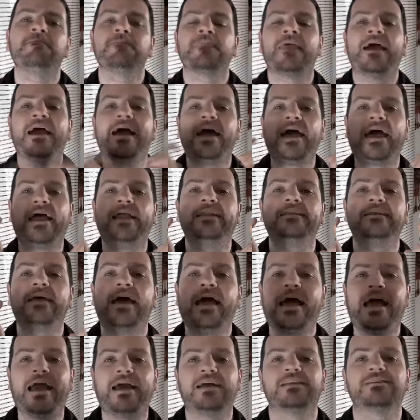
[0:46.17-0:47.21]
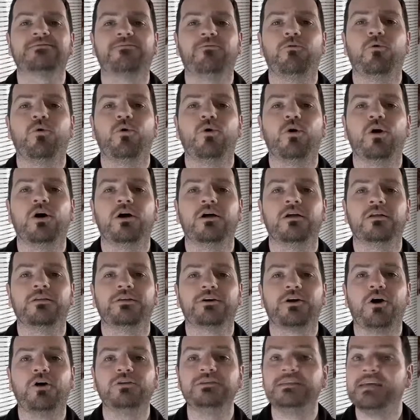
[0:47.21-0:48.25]
And as for the
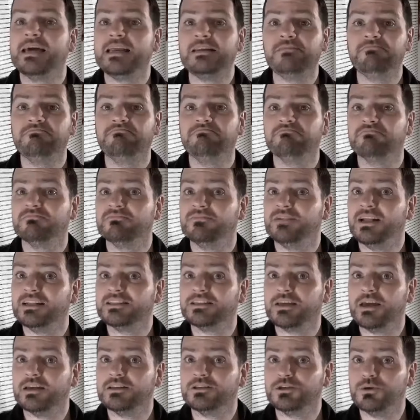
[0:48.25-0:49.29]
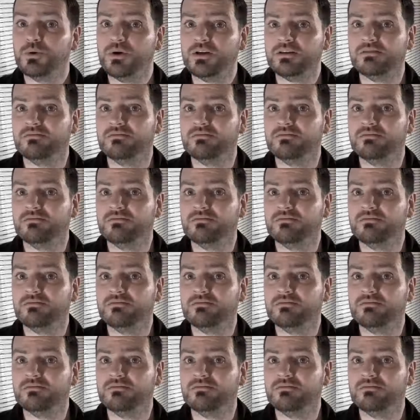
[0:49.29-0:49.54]
content, let's get to it.